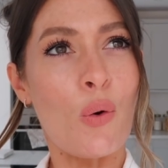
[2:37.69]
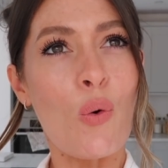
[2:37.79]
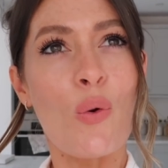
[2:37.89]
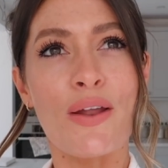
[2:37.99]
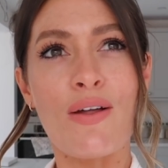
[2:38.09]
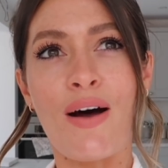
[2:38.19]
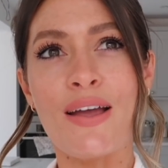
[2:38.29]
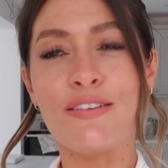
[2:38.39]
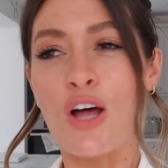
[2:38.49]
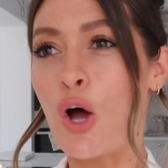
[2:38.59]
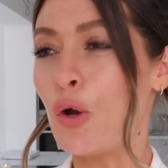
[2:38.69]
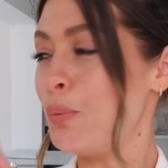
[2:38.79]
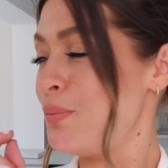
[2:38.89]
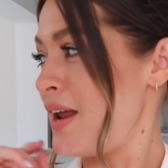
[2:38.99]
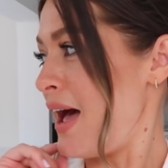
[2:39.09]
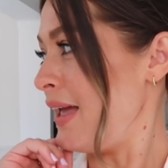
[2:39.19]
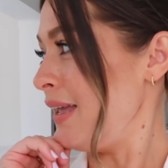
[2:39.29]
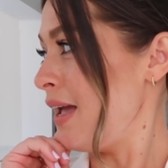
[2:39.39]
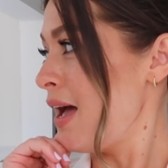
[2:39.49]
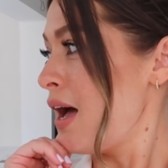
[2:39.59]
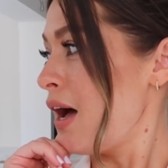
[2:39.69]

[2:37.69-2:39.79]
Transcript: organised home day.